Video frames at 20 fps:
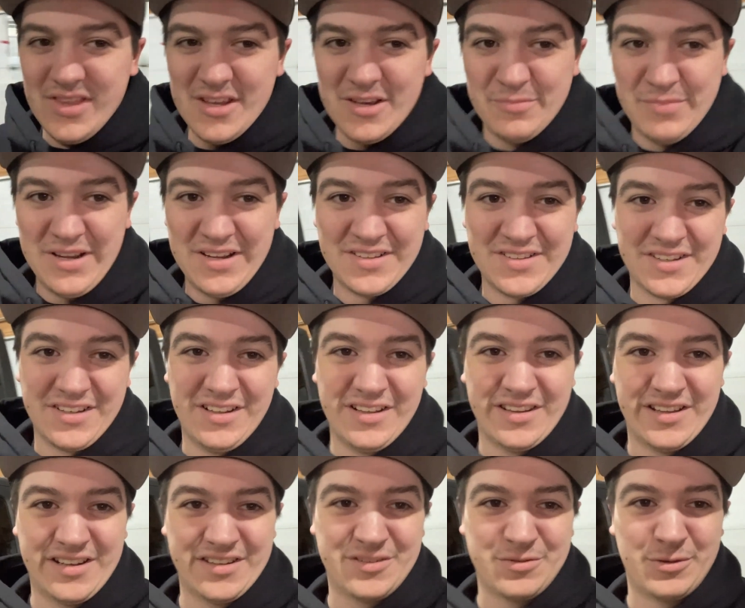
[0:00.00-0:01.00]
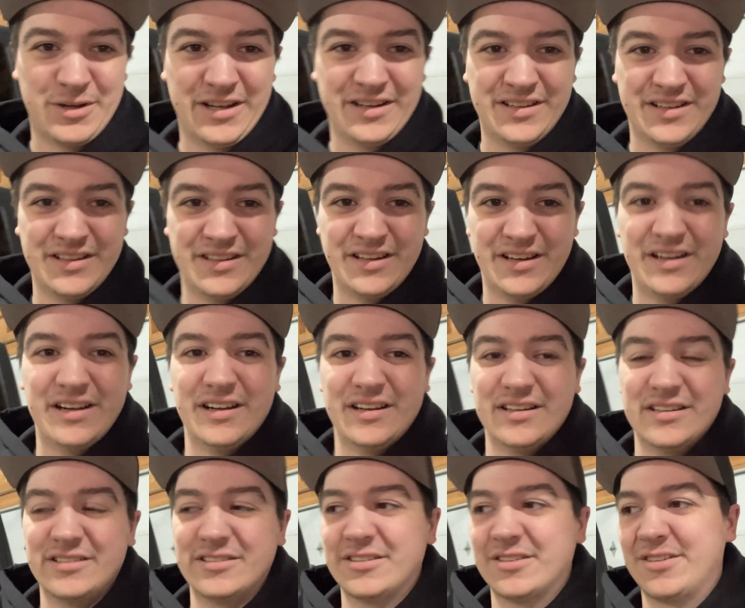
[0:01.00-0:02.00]
basically that's what I did there.
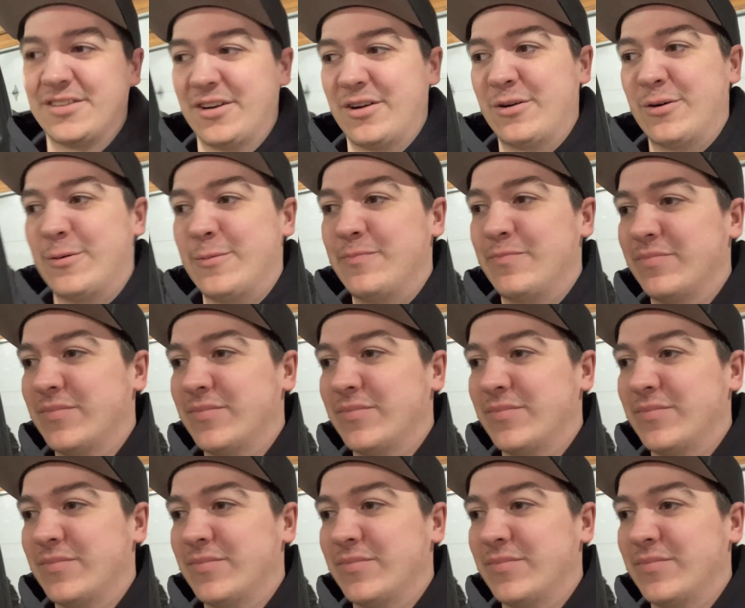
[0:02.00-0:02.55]
So